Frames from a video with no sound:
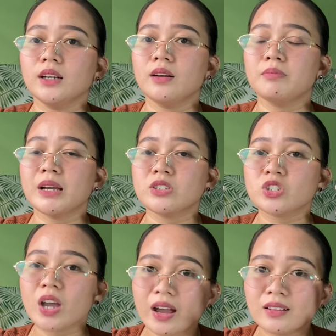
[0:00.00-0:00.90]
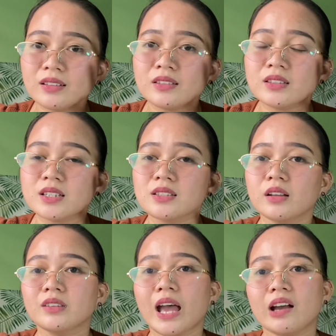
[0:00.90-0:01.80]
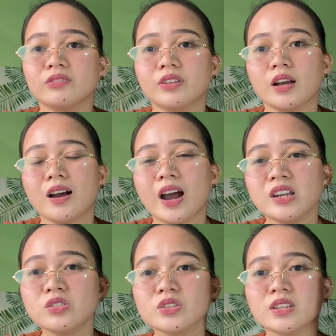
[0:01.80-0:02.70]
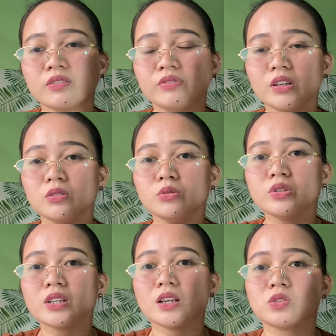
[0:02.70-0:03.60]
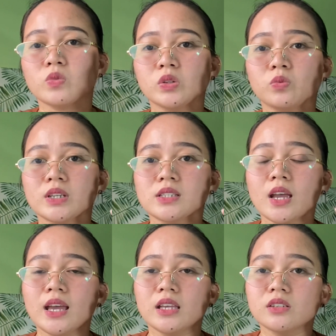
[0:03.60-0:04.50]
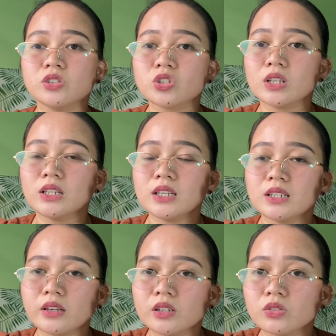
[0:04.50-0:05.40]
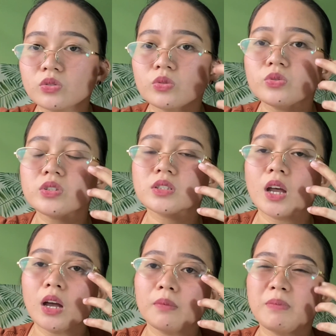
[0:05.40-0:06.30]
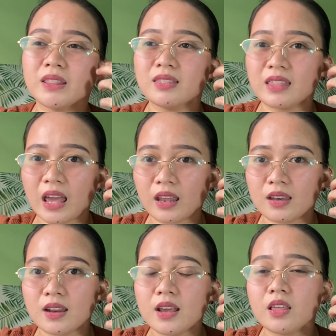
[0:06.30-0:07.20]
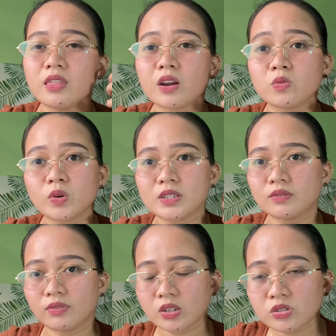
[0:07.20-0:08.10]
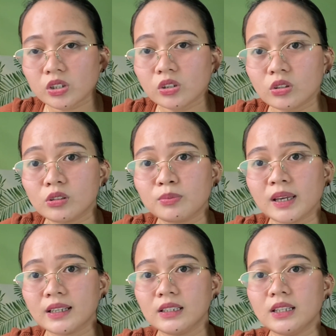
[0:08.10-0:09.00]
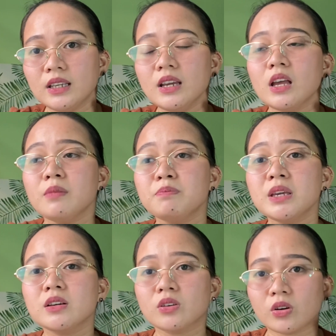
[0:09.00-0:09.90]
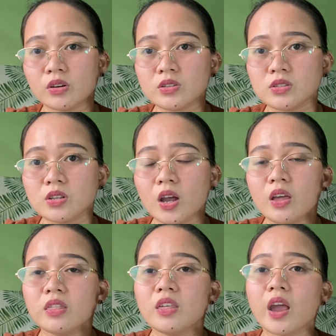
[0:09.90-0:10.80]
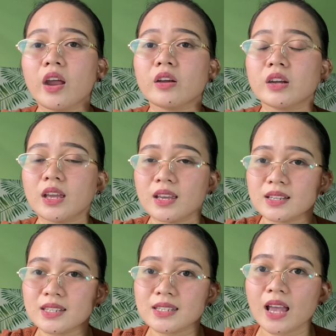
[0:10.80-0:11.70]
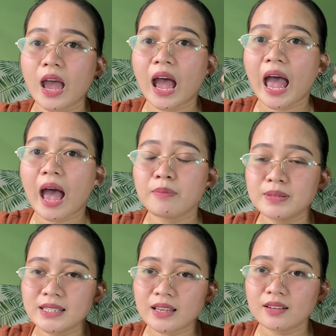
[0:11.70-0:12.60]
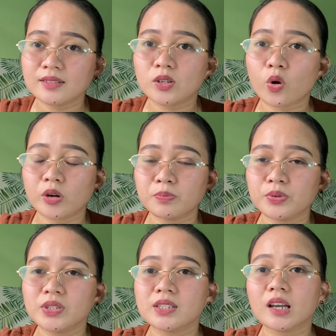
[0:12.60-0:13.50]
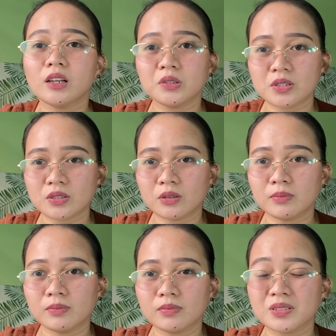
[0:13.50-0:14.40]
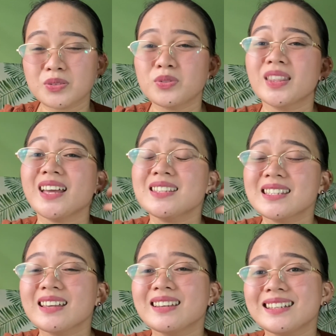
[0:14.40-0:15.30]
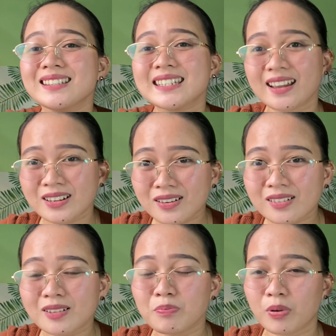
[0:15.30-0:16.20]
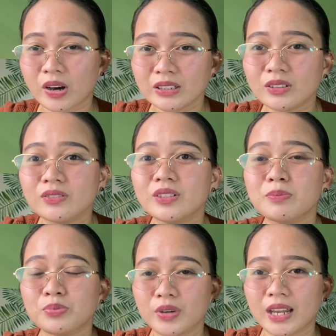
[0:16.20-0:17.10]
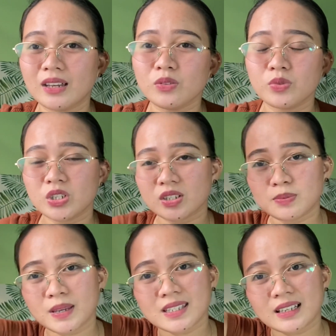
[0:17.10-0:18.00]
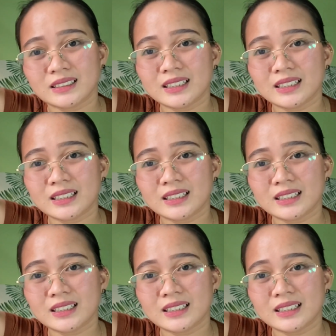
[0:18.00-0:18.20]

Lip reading: my child does not have a hydrocephalus as what was initially diagnosed, but then there was ventriculomegaly because there is absent corpus callosum. So that's an integral part of the brain, which is basically